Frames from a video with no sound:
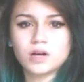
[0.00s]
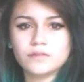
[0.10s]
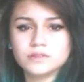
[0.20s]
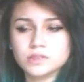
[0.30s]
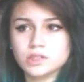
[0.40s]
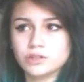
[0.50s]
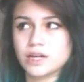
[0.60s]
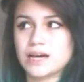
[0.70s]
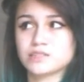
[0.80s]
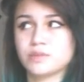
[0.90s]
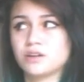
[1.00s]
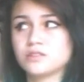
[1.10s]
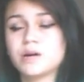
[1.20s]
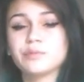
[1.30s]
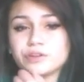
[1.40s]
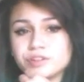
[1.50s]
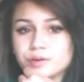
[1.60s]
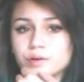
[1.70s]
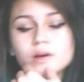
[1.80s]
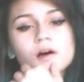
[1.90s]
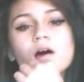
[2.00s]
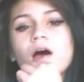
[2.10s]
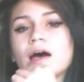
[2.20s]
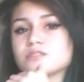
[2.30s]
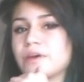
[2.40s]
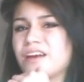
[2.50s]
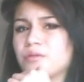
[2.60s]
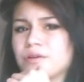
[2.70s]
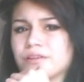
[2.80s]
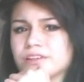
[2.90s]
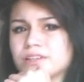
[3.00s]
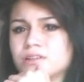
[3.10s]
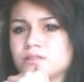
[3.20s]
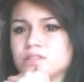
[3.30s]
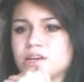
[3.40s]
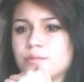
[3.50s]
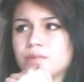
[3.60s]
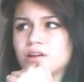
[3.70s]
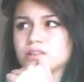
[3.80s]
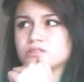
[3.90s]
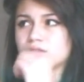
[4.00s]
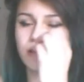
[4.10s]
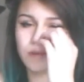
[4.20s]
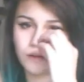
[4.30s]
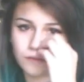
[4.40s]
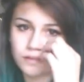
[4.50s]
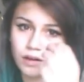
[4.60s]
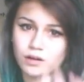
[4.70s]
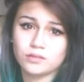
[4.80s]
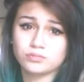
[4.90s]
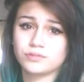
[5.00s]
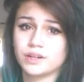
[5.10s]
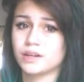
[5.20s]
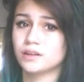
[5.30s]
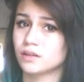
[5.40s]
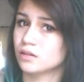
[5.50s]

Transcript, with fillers: Obviously, you can ask me on Tumblr too ask me anywhere really. DM me on Instagram. I don't. I'll, I'll read it.